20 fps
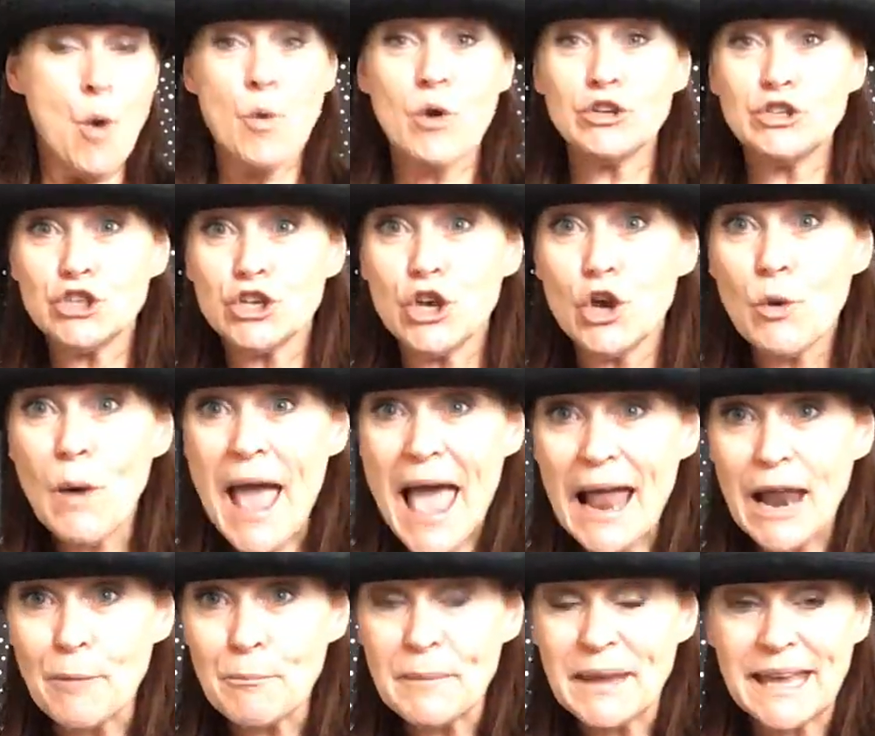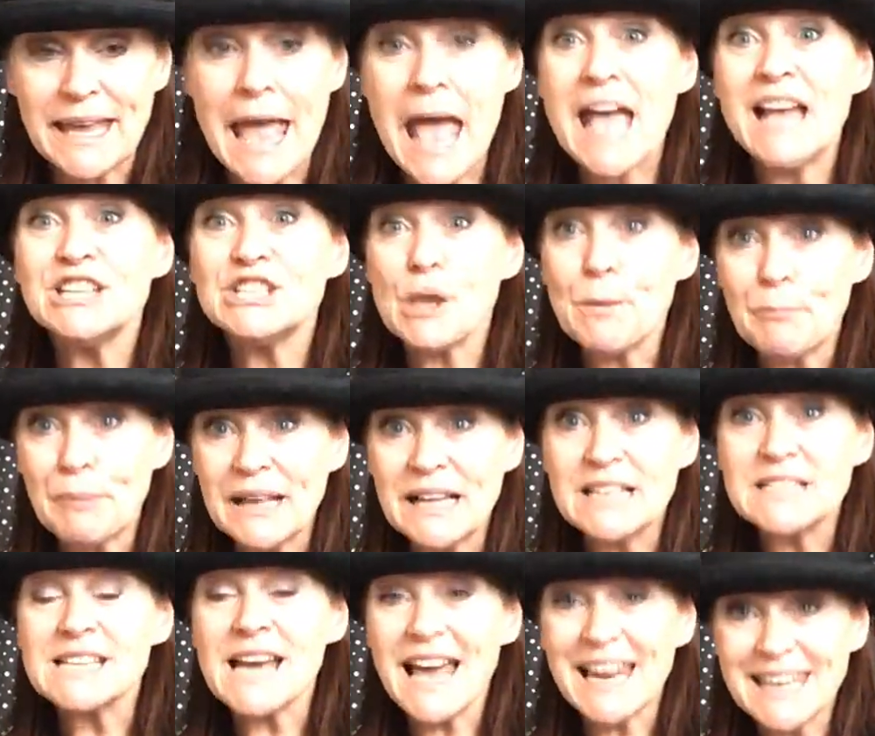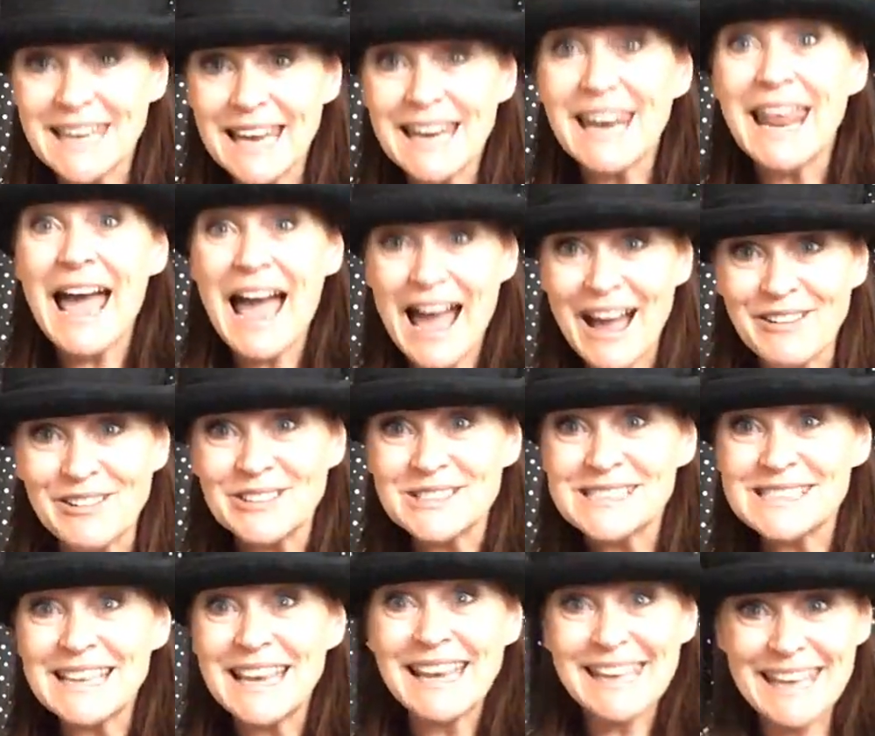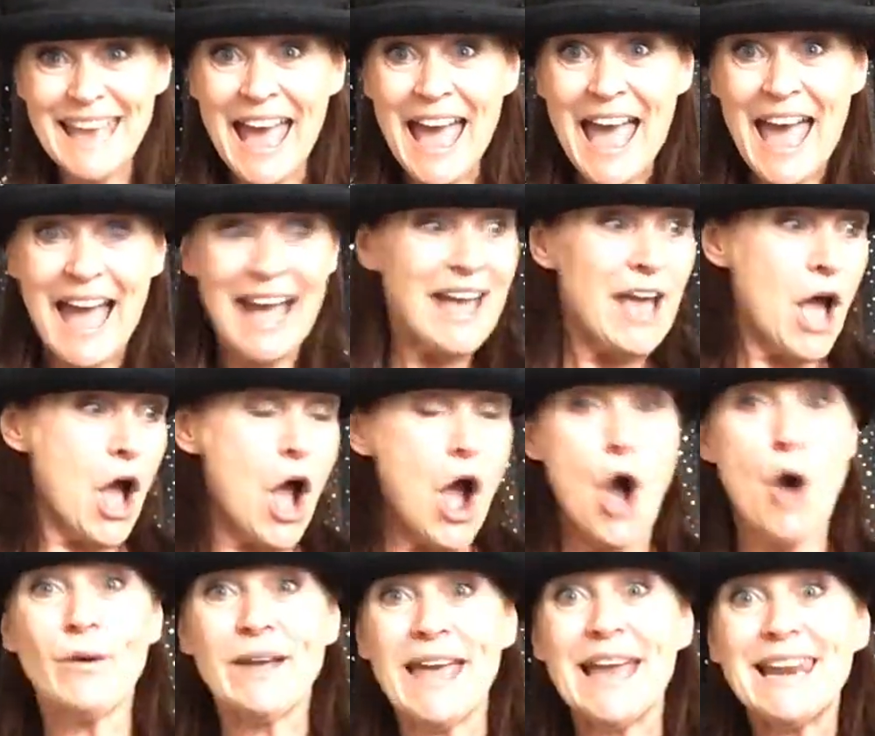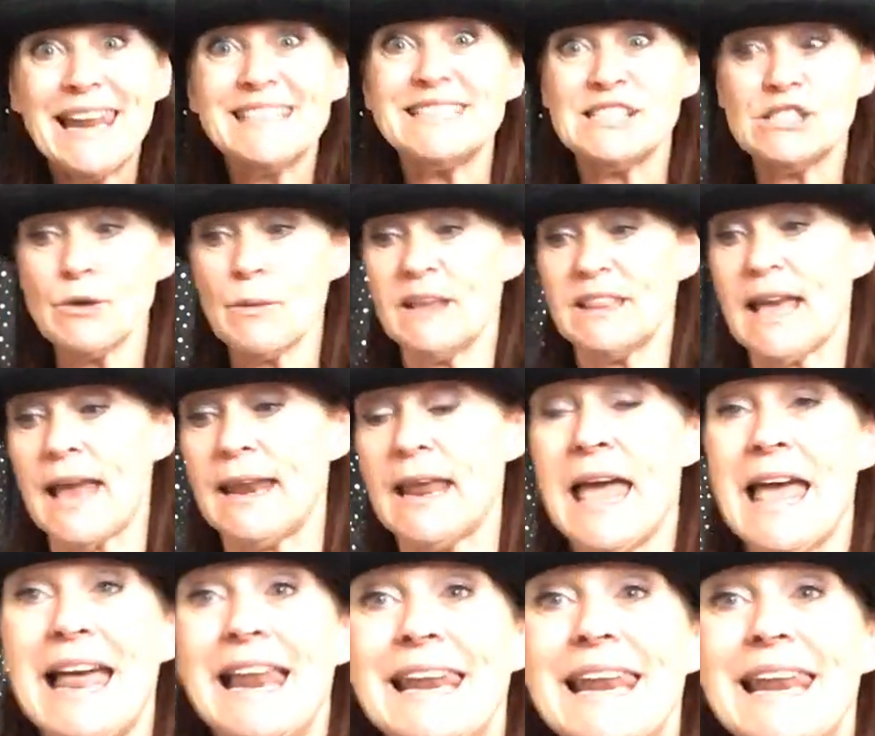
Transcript: Would you help me to build a little house? Yeah. Okay, let's do it then.